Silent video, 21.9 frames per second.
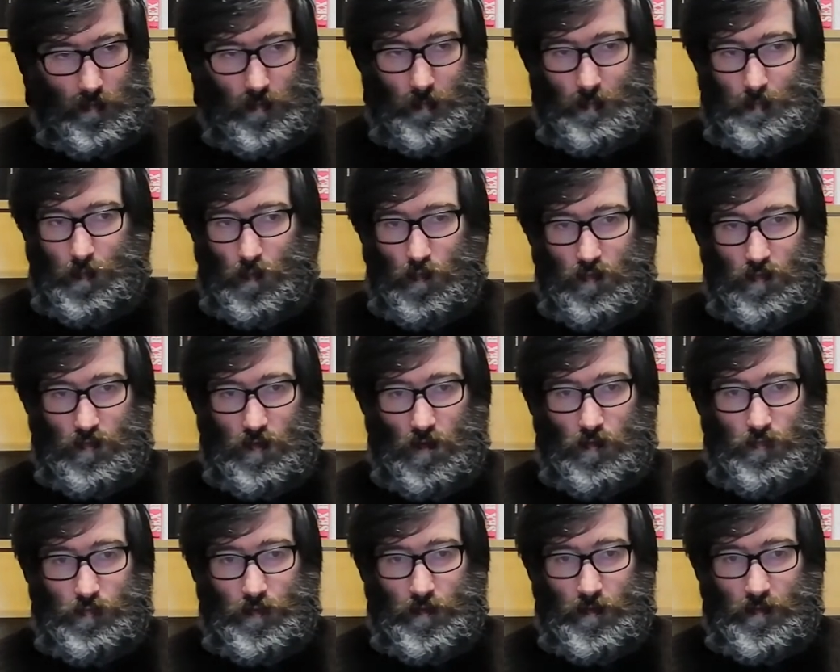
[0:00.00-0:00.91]
the post
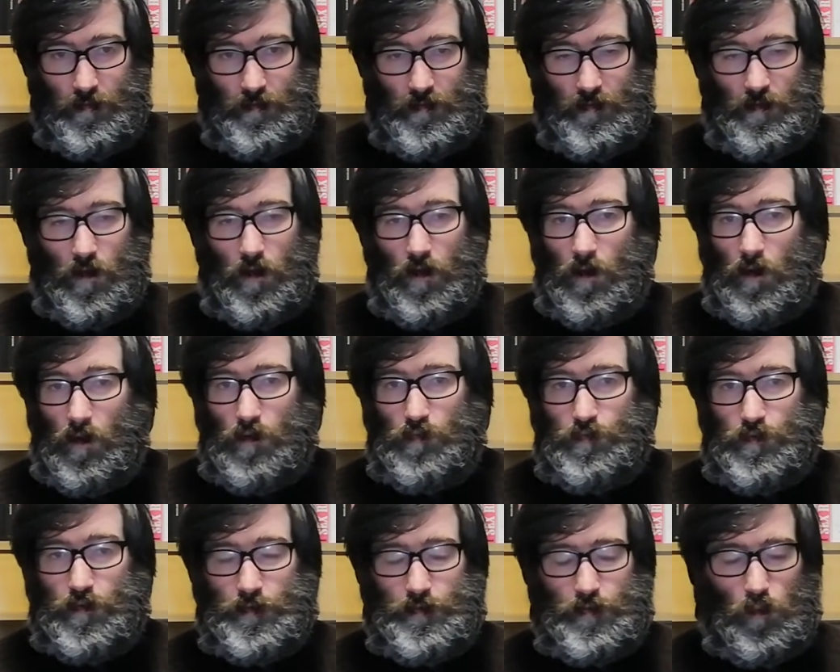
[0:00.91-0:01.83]
office all
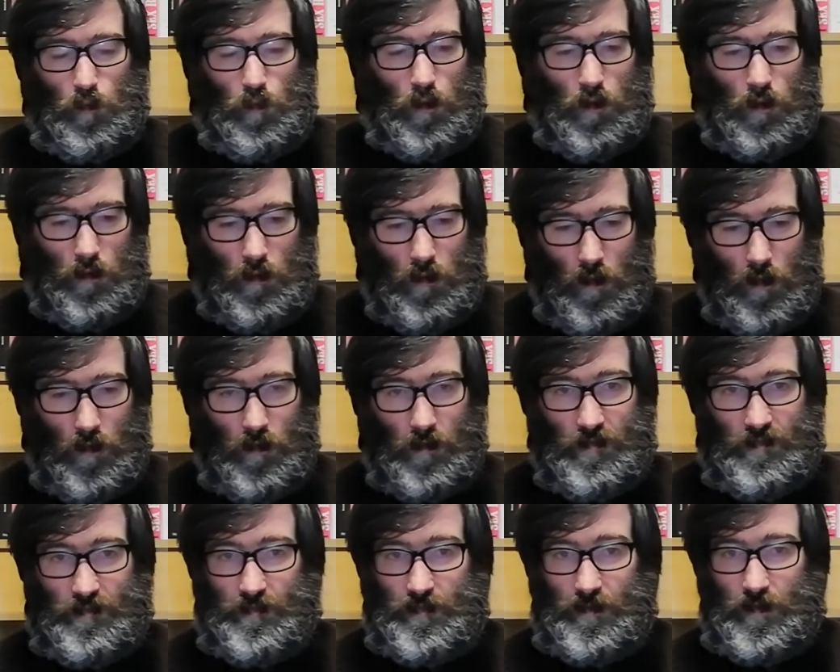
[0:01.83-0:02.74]
over the world
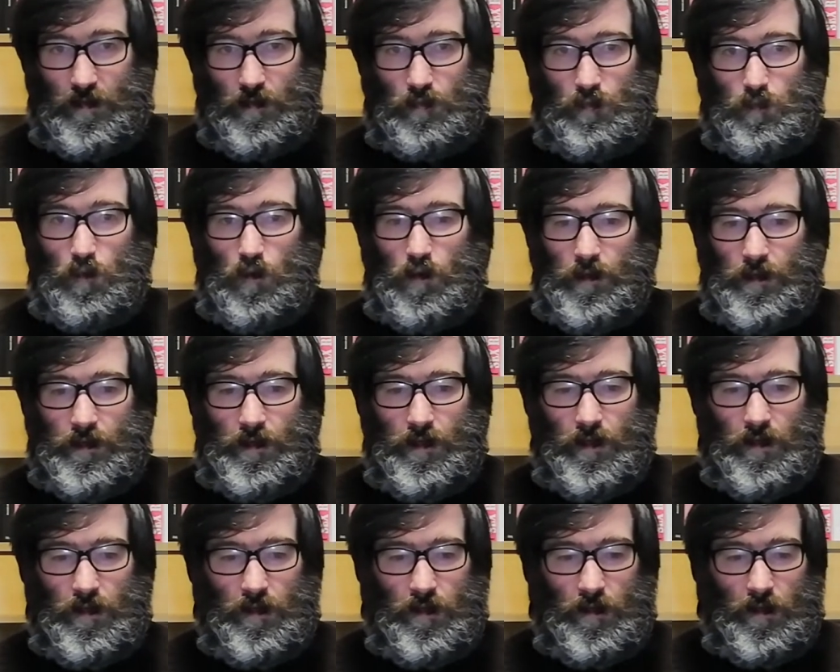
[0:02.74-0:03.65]
start
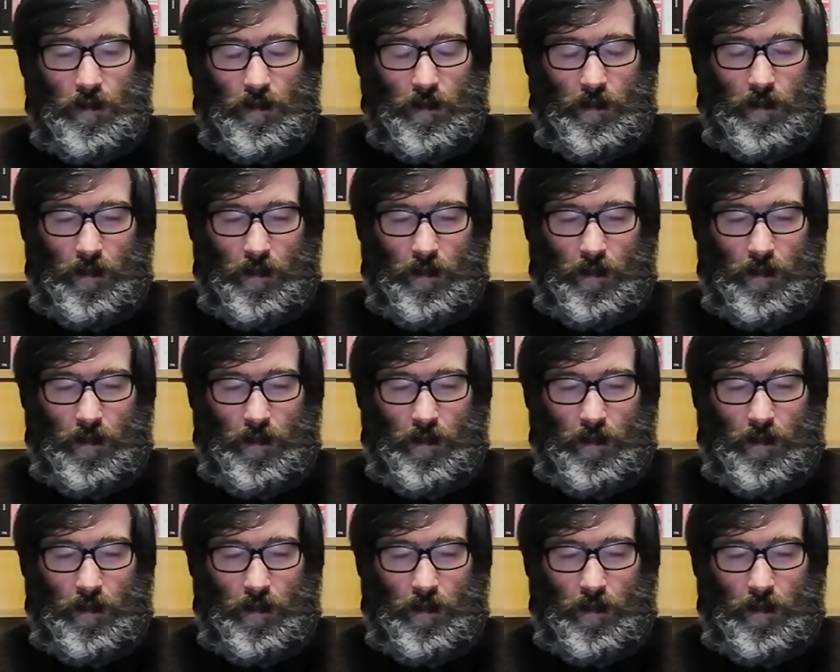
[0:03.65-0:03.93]
working